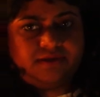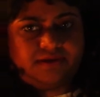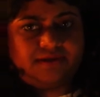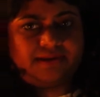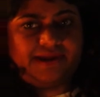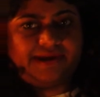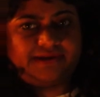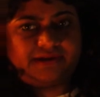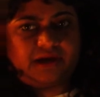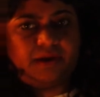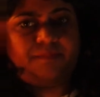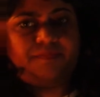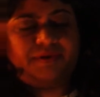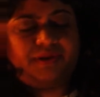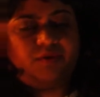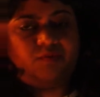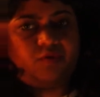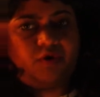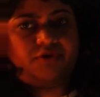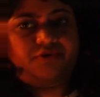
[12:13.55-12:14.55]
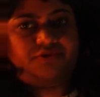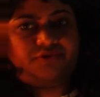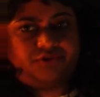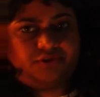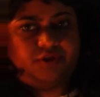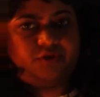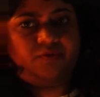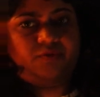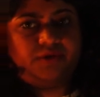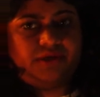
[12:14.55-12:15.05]
client company wants
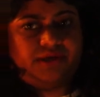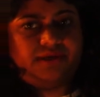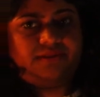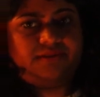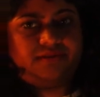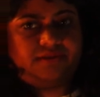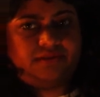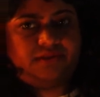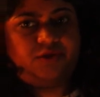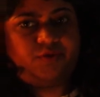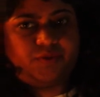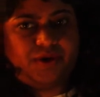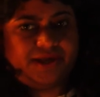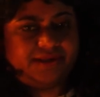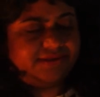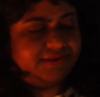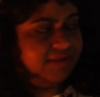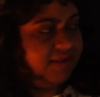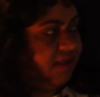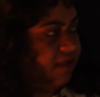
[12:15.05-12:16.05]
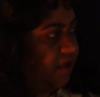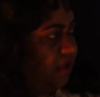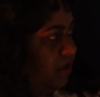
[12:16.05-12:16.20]
you in the US.